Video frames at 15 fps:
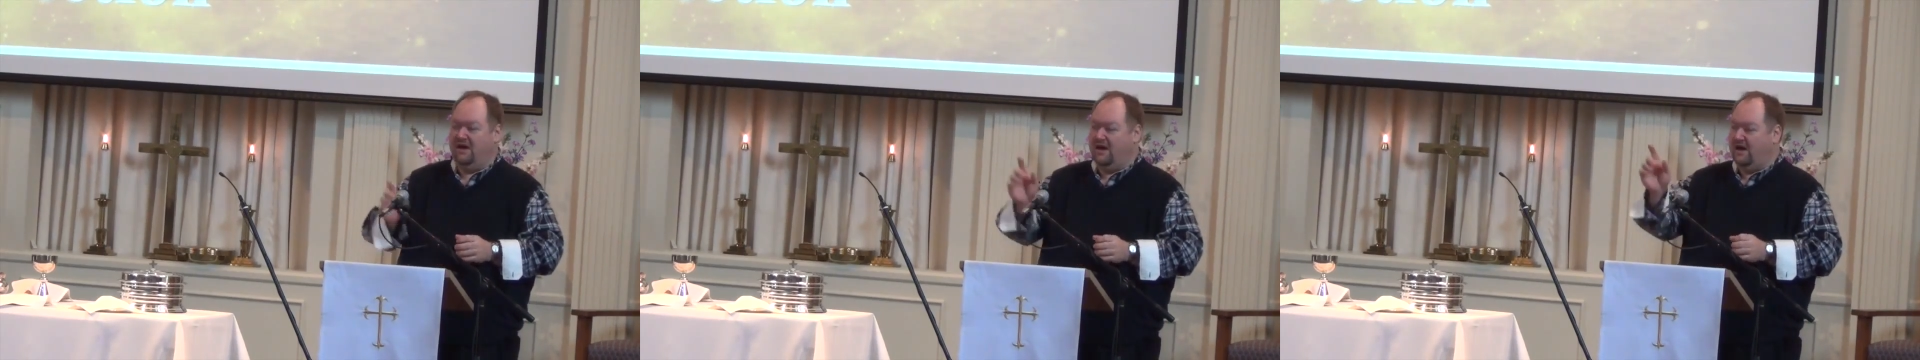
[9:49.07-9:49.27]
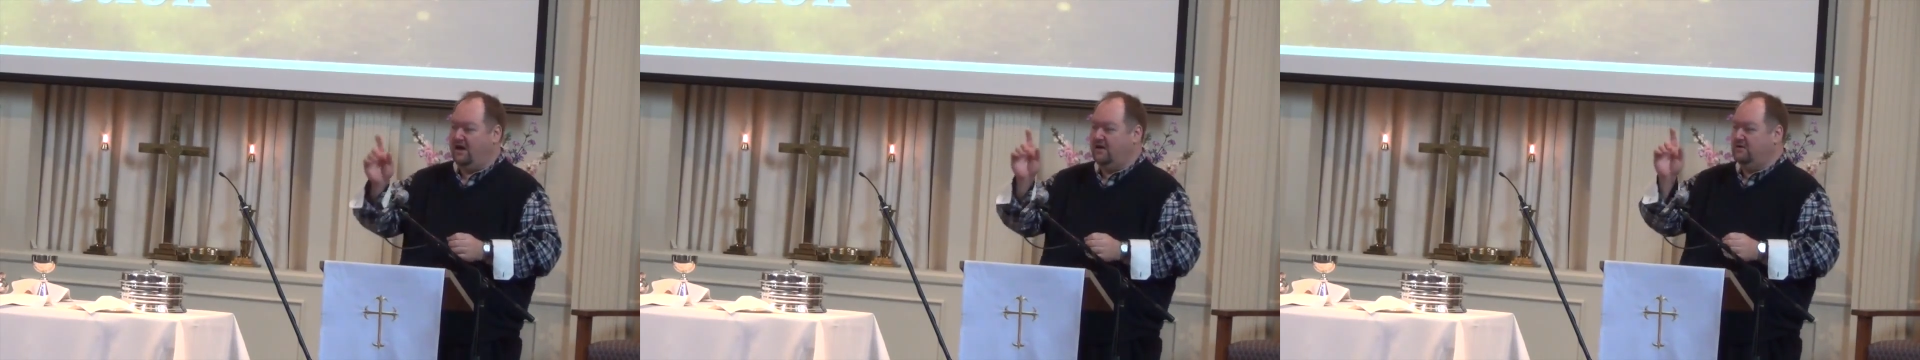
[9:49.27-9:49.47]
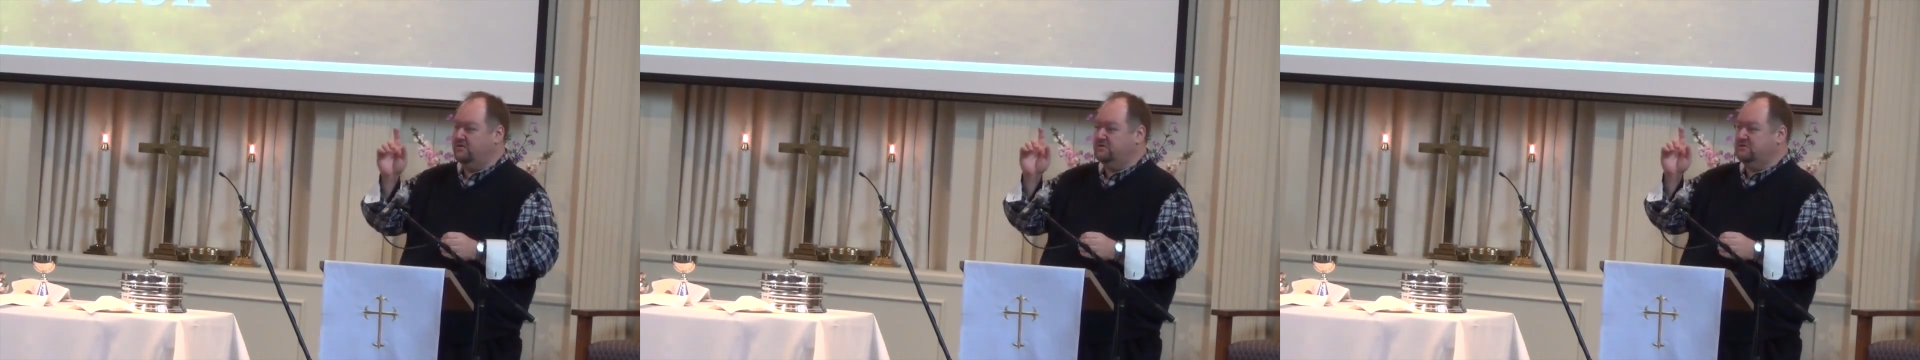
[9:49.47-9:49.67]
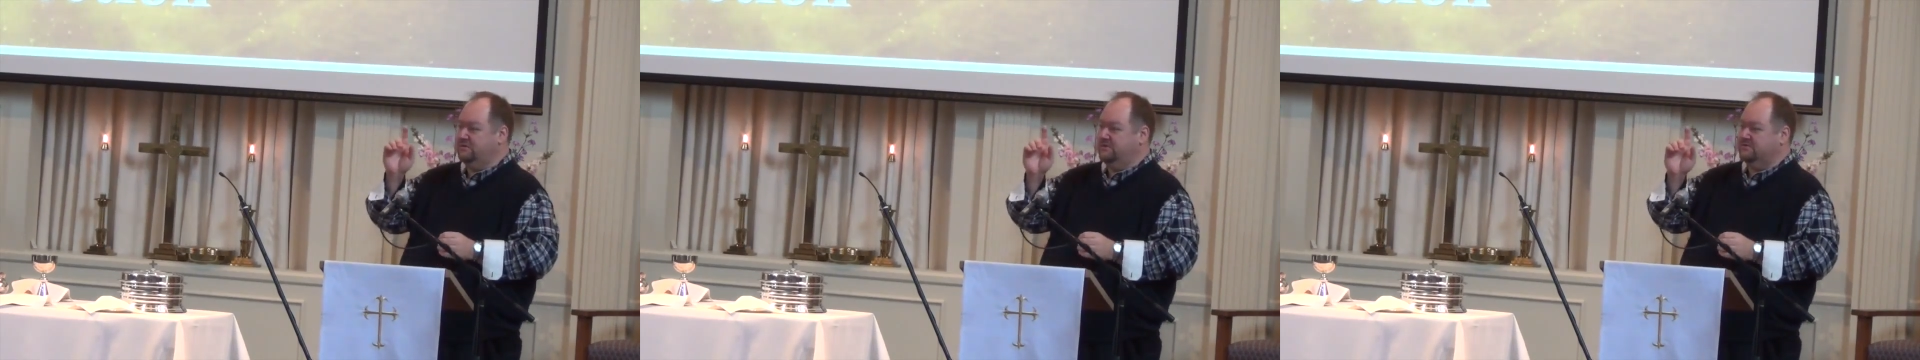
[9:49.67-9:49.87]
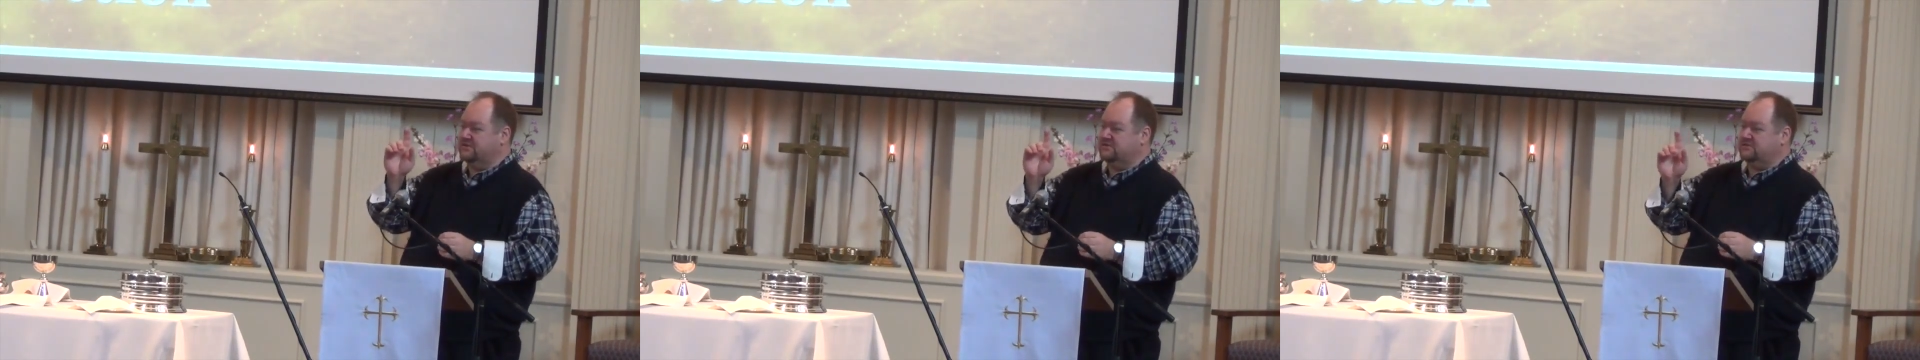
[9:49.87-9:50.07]
How do
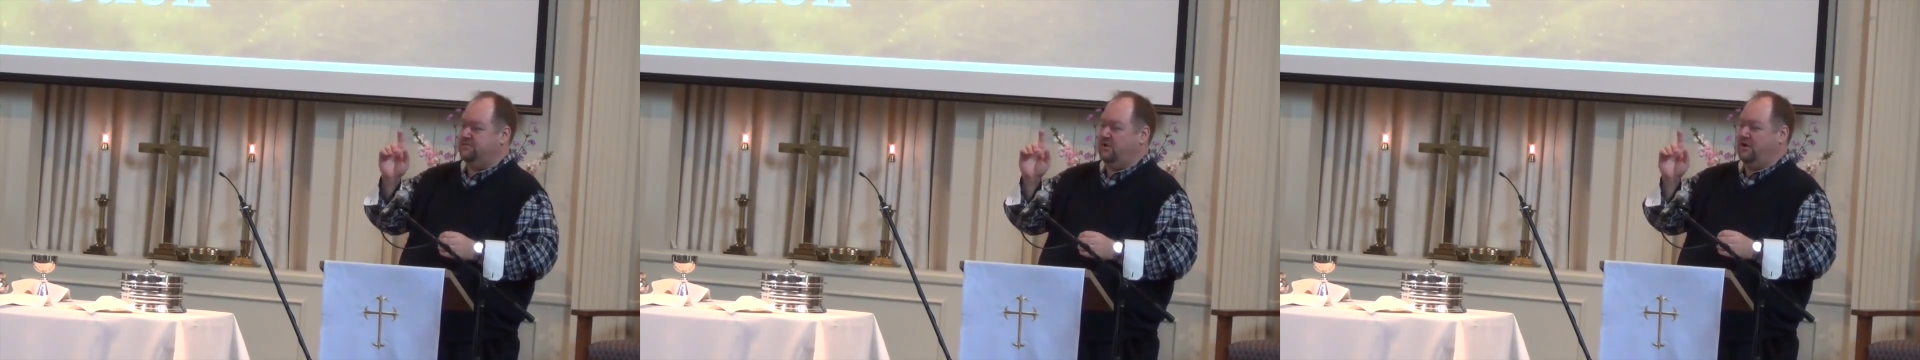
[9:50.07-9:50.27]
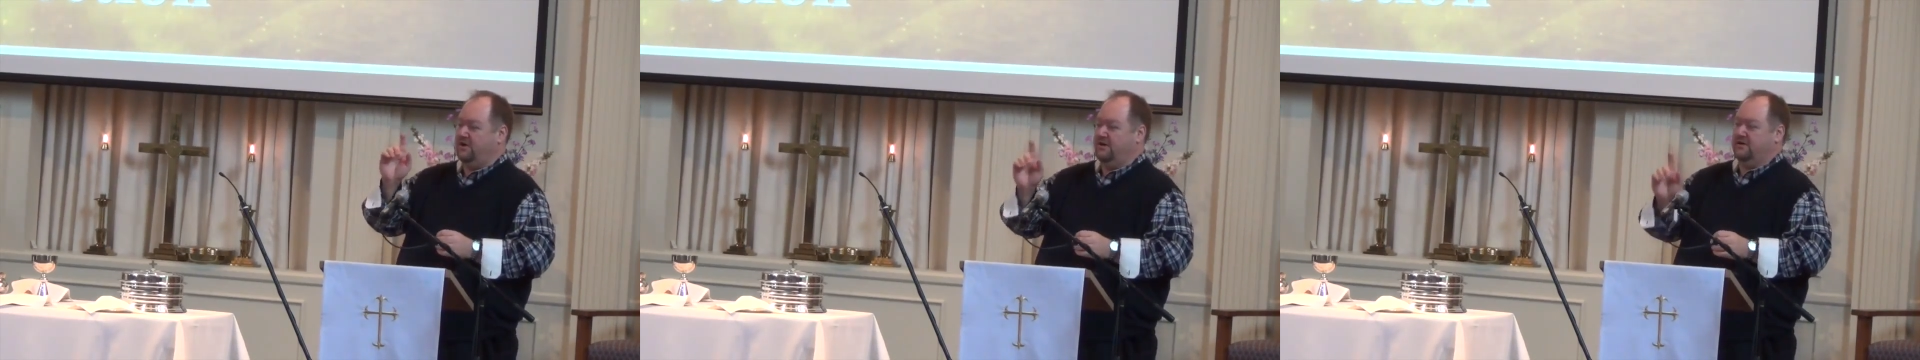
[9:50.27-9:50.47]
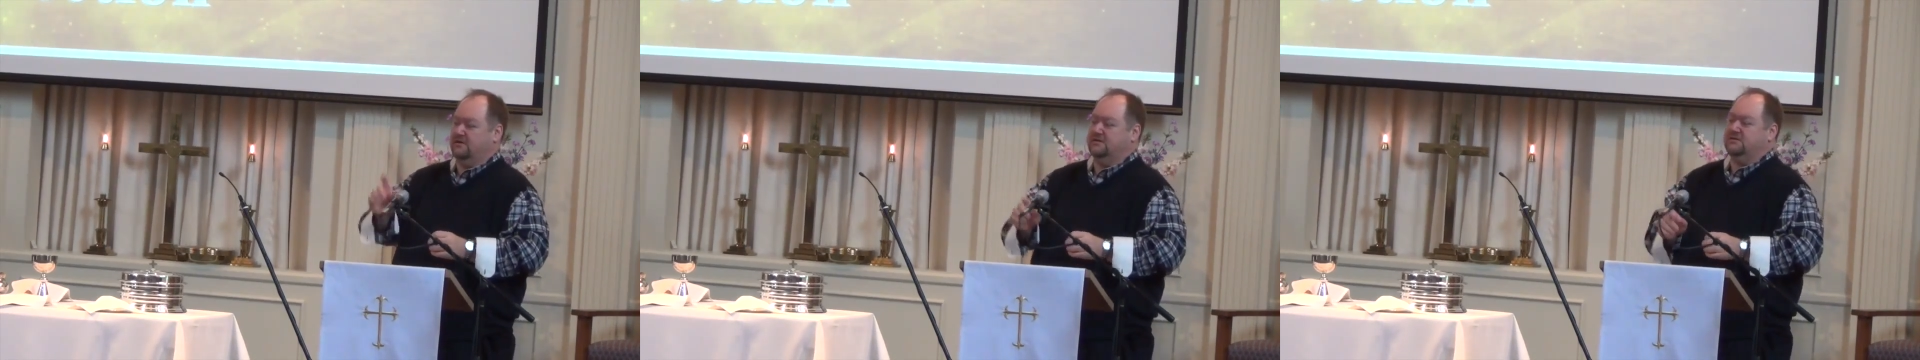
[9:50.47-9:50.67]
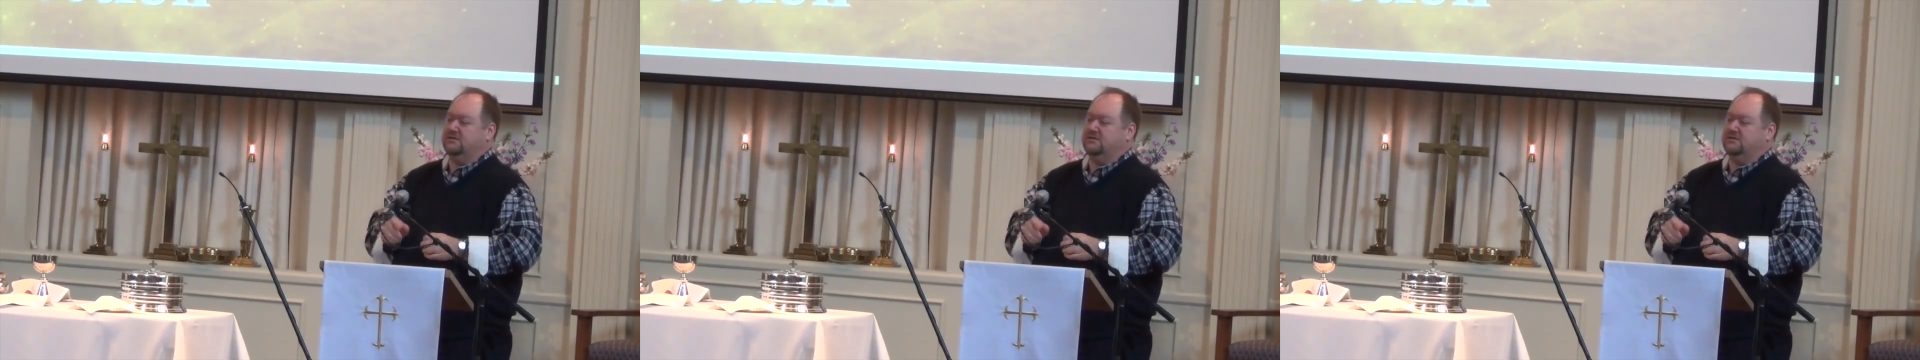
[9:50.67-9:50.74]
we respond